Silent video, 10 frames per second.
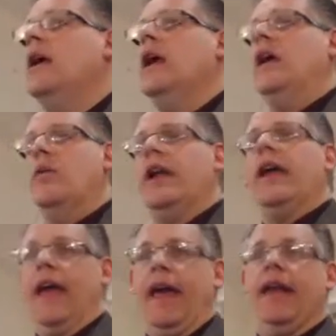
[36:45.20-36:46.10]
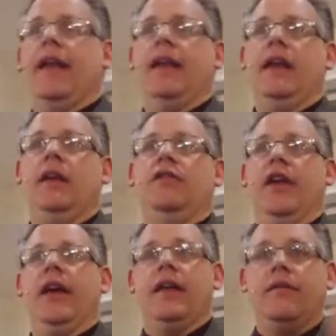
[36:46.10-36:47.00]
He went ahead and he
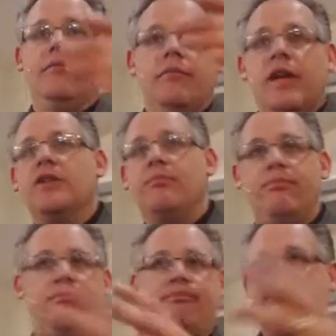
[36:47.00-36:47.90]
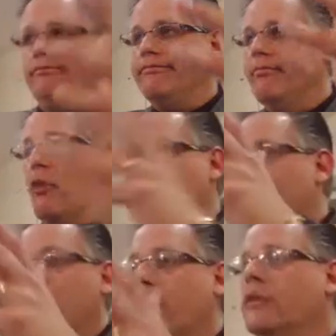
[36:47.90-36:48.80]
did his
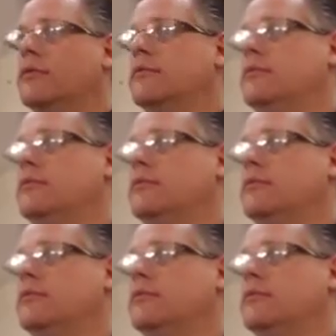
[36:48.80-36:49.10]
merger.